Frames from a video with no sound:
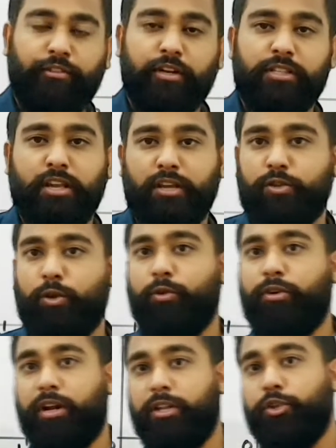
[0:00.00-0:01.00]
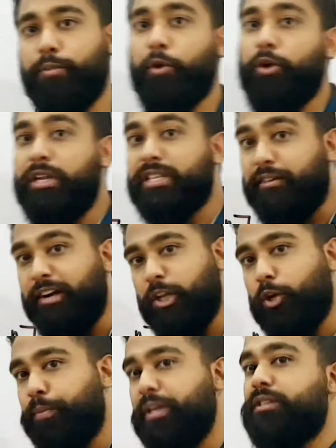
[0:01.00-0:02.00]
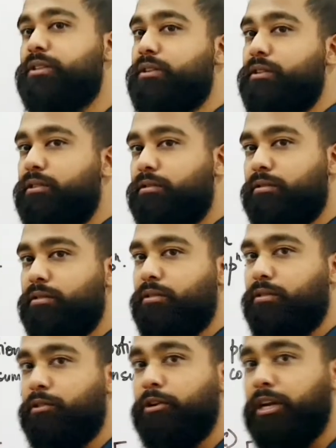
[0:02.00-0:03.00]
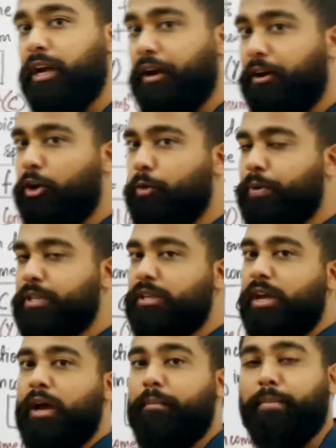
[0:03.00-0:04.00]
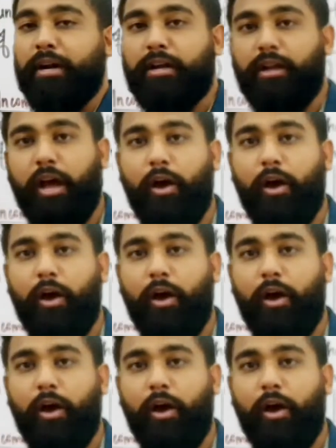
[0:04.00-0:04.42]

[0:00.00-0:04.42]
the first case, you were consuming only 70 rupees, only 100 rupees. But